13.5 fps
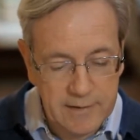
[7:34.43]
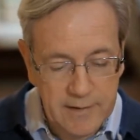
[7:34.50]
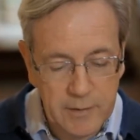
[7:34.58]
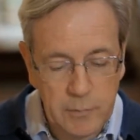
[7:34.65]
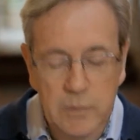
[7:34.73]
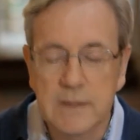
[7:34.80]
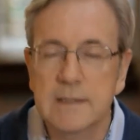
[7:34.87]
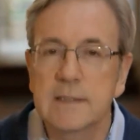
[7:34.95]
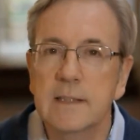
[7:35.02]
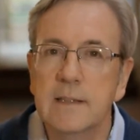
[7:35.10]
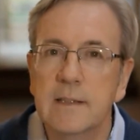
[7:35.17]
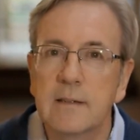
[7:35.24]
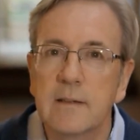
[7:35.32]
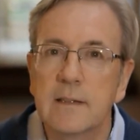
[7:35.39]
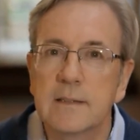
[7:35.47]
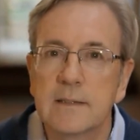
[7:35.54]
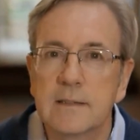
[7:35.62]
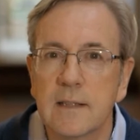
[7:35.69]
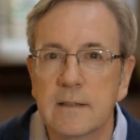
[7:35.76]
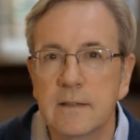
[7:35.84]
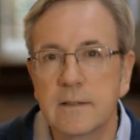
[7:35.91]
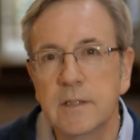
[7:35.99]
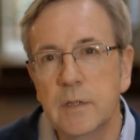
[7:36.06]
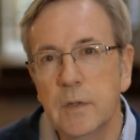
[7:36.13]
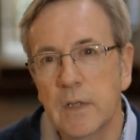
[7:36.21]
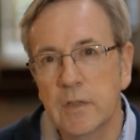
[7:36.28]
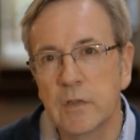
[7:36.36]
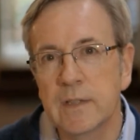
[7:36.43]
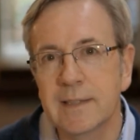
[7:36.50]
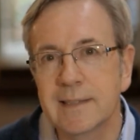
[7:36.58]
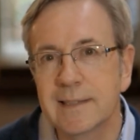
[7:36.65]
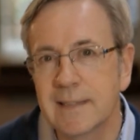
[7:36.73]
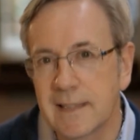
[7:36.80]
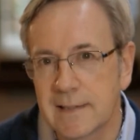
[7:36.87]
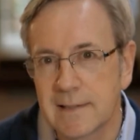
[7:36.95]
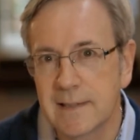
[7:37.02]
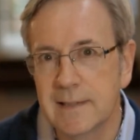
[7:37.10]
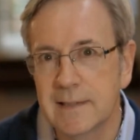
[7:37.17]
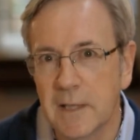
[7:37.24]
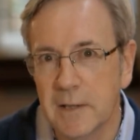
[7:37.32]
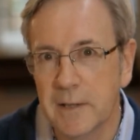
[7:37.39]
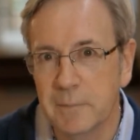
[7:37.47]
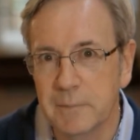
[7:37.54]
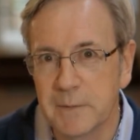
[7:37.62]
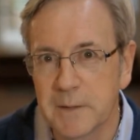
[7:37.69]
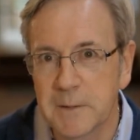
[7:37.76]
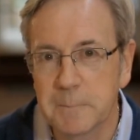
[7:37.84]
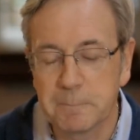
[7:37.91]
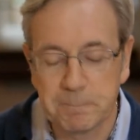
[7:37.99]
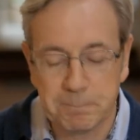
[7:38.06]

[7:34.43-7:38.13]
it would circle the sun 260 times.